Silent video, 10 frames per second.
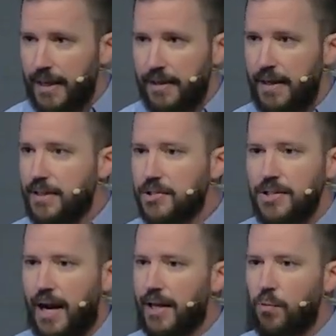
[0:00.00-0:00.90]
it is
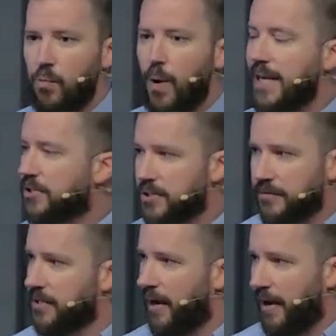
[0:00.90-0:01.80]
not a waste of
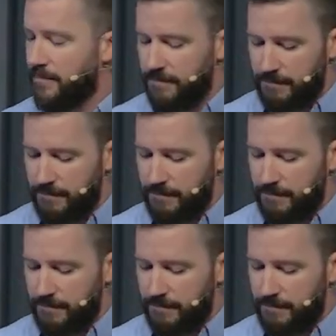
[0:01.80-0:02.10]
time.